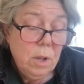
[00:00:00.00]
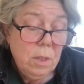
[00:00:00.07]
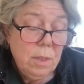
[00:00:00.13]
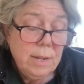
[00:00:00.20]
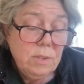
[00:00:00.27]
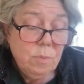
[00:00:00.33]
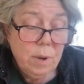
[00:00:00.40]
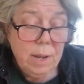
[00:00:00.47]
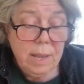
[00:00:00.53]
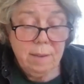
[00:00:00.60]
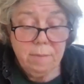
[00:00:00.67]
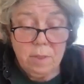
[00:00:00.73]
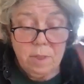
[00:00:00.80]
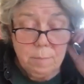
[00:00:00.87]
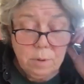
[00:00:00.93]
That's why
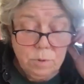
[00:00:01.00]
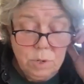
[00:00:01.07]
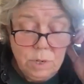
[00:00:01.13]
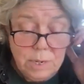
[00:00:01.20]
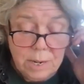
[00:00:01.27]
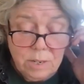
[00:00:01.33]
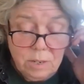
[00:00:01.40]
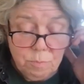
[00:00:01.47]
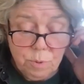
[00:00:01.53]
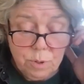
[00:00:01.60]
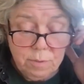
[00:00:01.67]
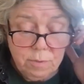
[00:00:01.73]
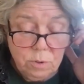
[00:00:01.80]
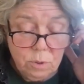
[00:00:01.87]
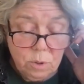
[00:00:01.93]
even the most desperate
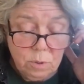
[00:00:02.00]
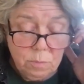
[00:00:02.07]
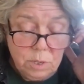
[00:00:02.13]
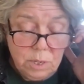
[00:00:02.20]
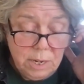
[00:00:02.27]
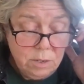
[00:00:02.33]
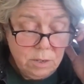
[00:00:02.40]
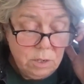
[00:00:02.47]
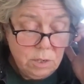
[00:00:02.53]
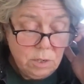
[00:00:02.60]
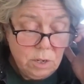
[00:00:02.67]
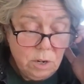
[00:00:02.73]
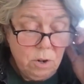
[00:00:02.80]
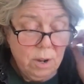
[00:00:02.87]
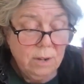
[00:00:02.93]
of circumstances
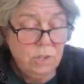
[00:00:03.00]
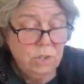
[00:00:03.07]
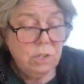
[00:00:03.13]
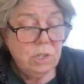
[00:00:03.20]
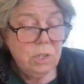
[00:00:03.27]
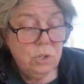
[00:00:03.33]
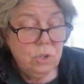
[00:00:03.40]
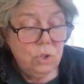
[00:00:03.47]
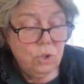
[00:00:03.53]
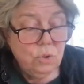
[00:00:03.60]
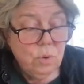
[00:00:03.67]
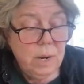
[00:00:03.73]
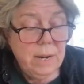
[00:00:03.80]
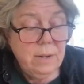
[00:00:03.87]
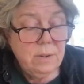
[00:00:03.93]
are not just
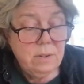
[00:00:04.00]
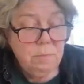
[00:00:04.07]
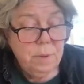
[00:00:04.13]
constraints,